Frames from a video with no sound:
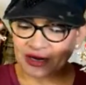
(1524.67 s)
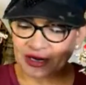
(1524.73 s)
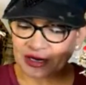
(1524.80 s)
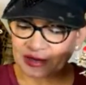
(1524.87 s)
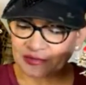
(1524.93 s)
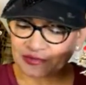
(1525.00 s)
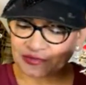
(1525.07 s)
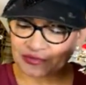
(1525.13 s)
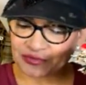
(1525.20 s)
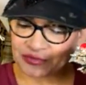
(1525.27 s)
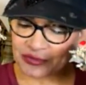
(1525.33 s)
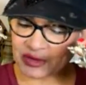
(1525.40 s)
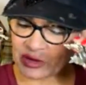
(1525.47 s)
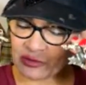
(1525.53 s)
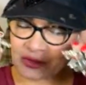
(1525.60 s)
um
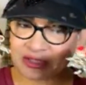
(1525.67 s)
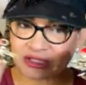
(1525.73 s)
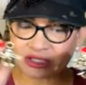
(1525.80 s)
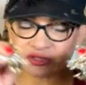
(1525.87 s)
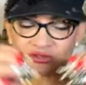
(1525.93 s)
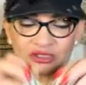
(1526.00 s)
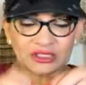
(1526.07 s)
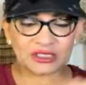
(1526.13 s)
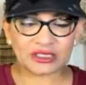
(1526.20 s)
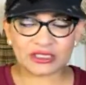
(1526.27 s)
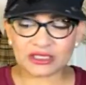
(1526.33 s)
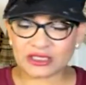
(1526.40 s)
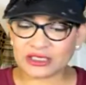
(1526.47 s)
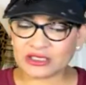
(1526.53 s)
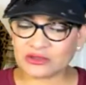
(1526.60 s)
no one's interested
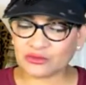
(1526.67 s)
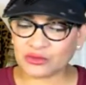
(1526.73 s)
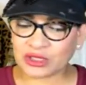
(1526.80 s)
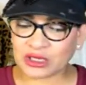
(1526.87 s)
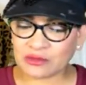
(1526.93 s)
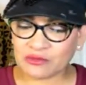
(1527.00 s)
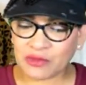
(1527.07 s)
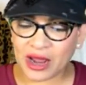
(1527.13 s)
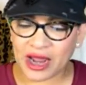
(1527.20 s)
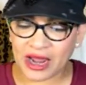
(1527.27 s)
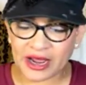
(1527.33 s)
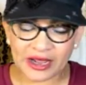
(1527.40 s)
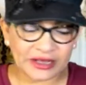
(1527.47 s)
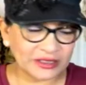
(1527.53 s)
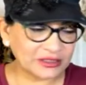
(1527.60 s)
in these, we can
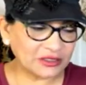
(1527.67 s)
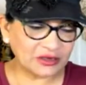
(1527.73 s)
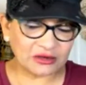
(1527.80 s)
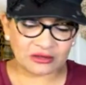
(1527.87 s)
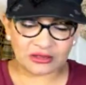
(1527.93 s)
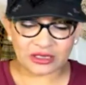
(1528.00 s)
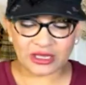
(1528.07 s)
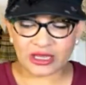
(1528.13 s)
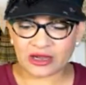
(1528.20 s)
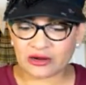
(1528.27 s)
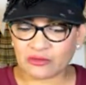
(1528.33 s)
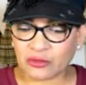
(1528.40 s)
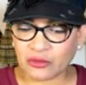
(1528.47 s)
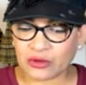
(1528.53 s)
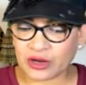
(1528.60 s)
pass on the
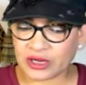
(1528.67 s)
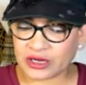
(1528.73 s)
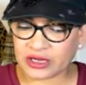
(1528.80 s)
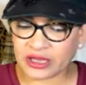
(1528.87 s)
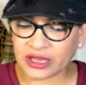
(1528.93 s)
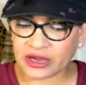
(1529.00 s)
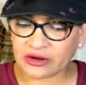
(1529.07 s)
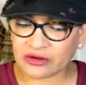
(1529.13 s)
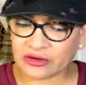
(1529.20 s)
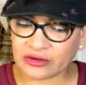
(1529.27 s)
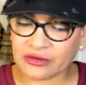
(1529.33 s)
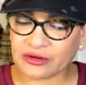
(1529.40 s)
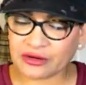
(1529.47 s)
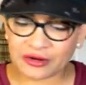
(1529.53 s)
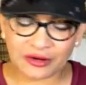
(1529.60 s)
cowboy and the
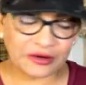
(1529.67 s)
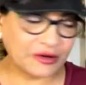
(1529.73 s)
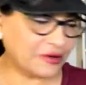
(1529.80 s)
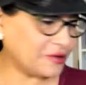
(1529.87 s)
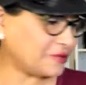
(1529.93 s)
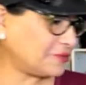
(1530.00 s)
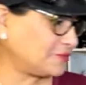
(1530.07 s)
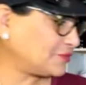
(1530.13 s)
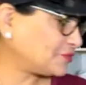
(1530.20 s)
cowgirl.